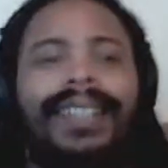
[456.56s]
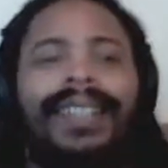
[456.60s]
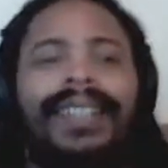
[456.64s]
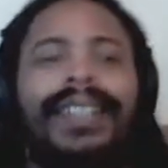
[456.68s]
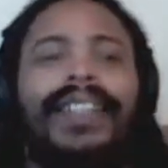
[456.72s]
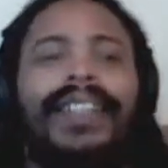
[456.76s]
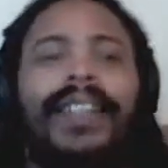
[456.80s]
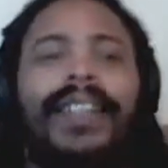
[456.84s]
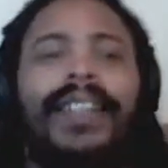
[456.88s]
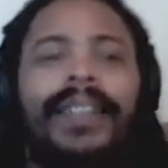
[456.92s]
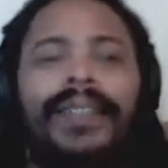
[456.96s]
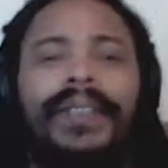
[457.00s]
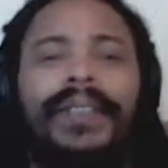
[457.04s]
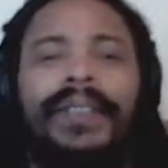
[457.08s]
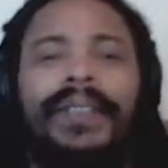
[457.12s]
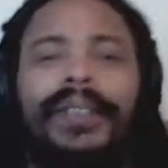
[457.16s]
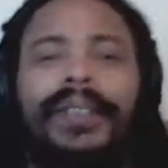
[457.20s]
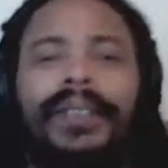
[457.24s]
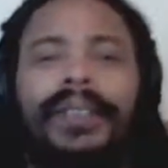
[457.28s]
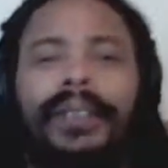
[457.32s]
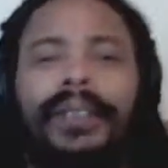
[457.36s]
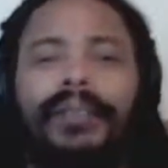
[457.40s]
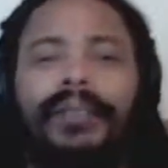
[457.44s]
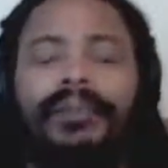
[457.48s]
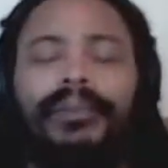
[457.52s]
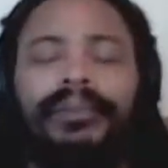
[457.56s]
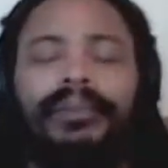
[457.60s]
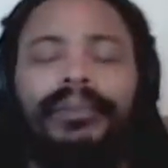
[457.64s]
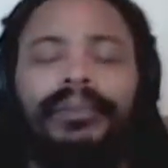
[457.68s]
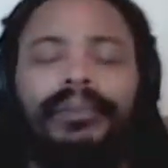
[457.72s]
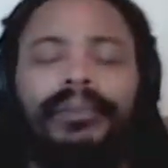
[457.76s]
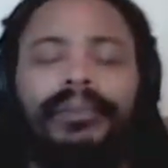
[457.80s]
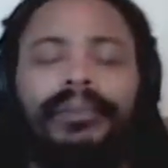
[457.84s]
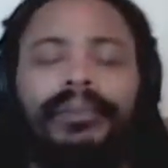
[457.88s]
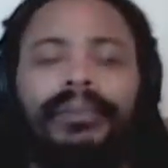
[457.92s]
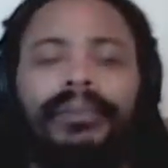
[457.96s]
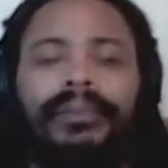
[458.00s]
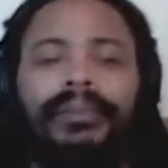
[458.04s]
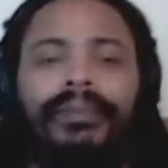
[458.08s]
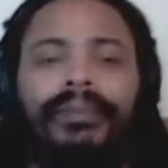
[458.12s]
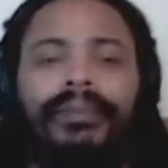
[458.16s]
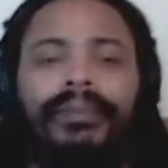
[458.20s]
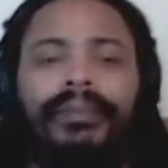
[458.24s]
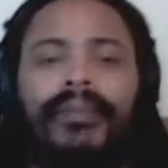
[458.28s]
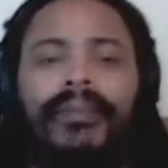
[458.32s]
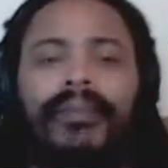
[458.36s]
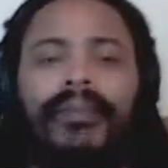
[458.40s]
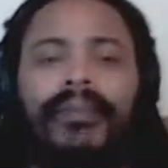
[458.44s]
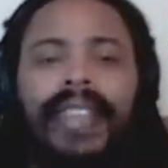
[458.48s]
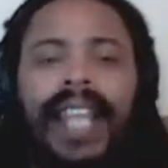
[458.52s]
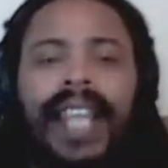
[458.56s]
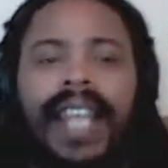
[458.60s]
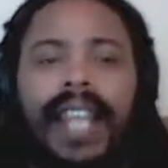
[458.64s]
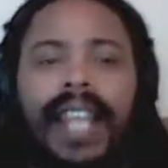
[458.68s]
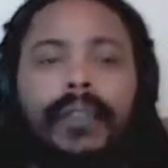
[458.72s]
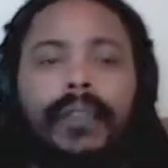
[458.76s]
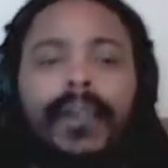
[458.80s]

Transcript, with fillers: you know and